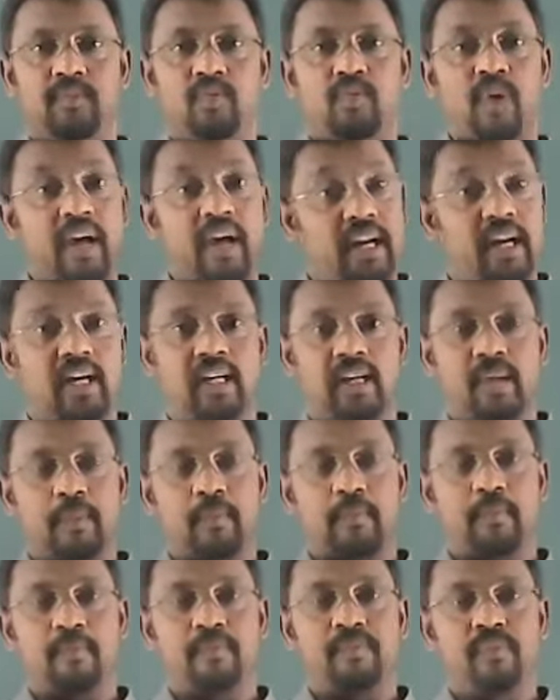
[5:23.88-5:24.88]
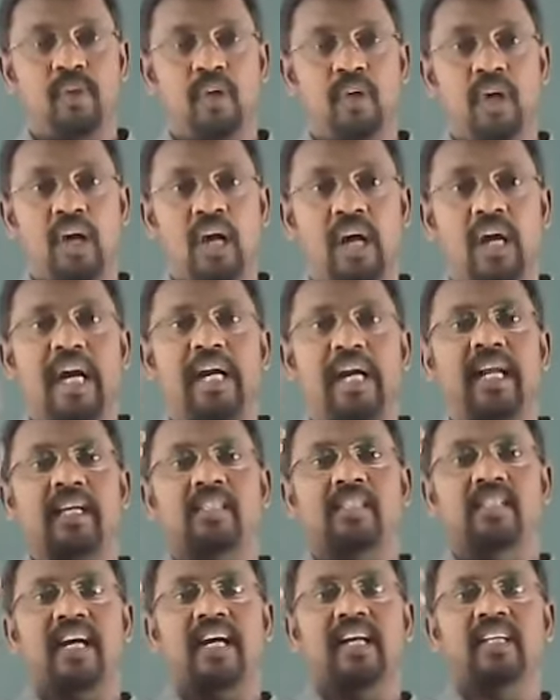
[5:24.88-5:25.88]
Finally, let
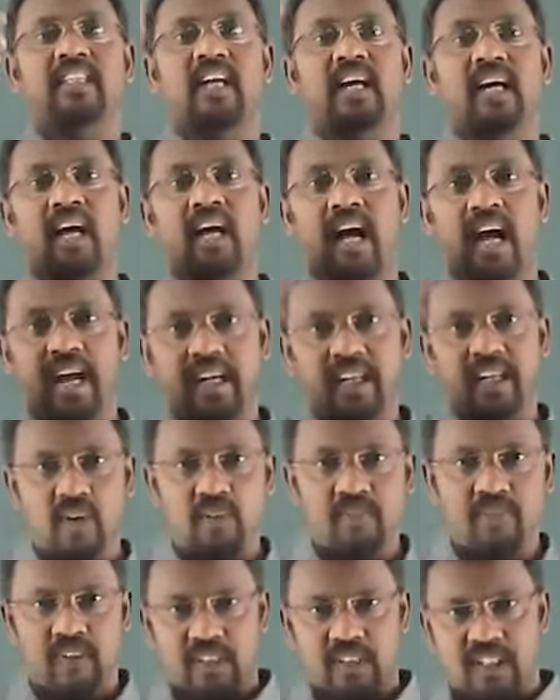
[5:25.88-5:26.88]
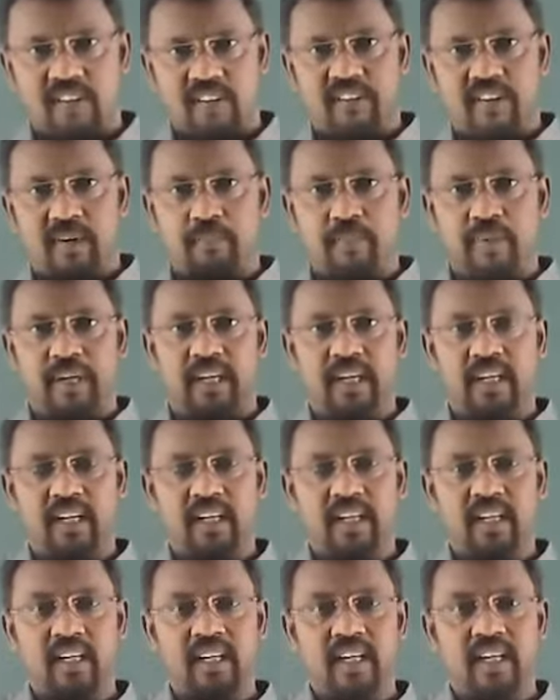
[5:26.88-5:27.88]
us take the height of the tower
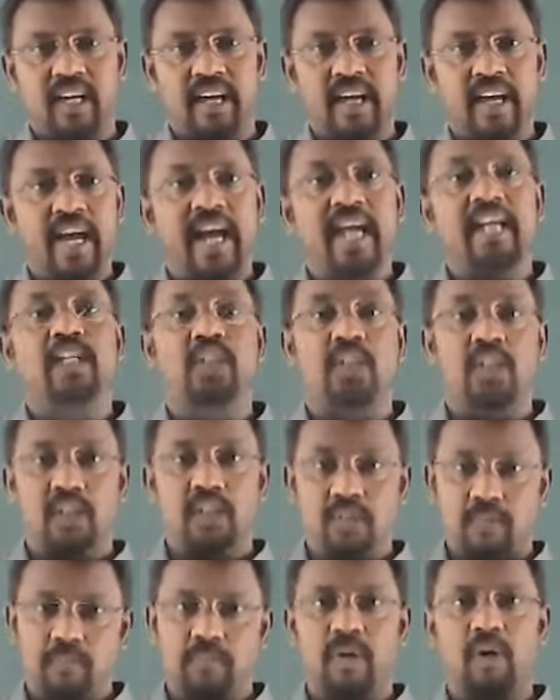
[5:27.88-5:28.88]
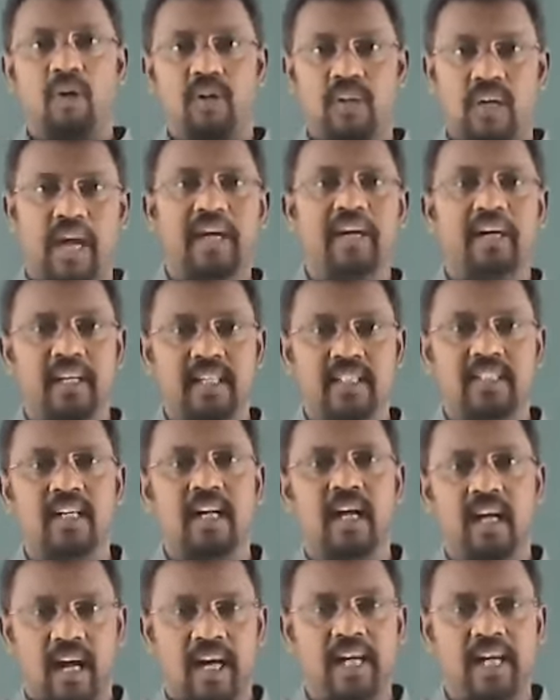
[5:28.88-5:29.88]
B, H, because height is
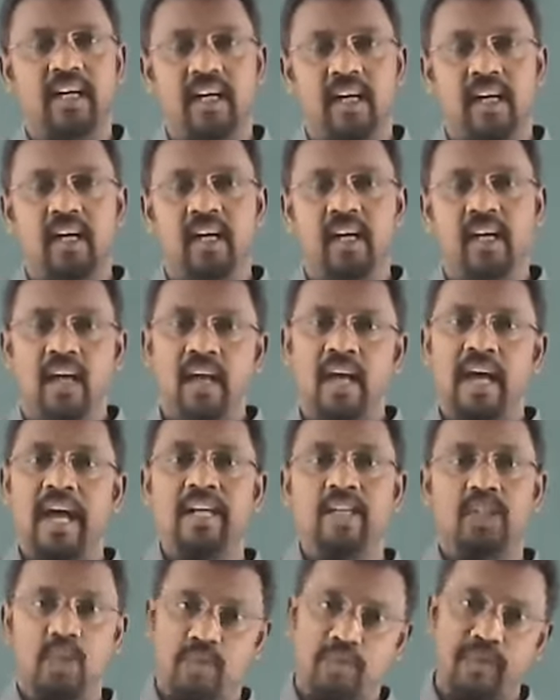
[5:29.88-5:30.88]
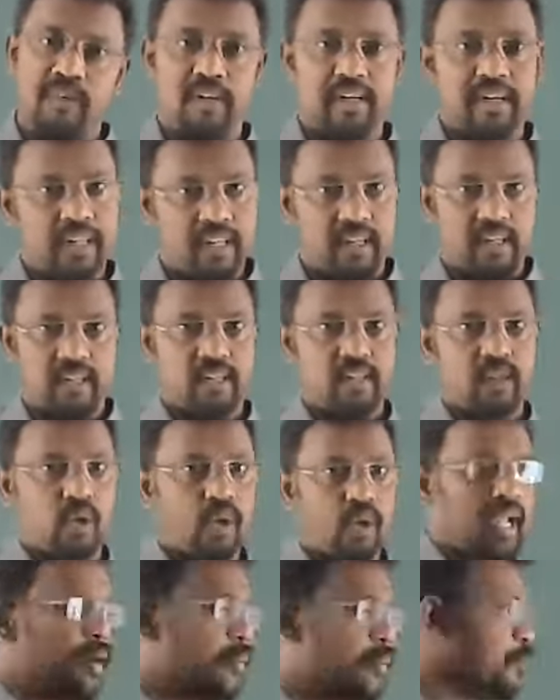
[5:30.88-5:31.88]
na H we will take.
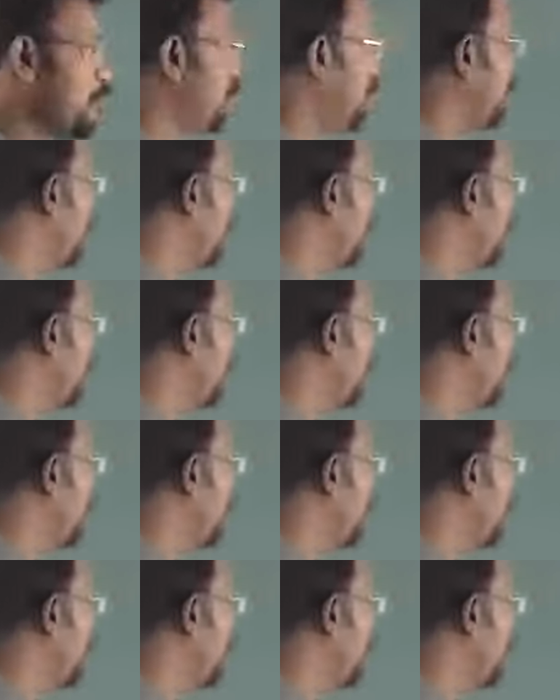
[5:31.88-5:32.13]
Okay,